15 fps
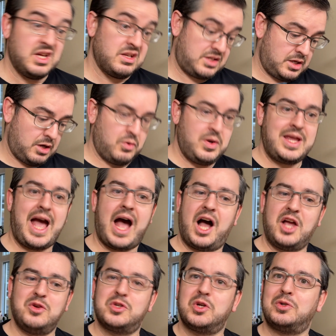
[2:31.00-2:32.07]
So yeah, I
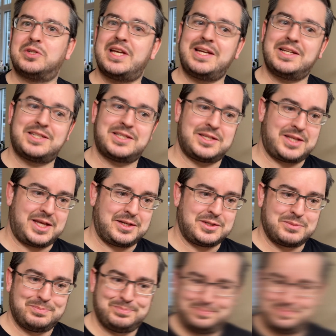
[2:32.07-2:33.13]
use old tickets to things.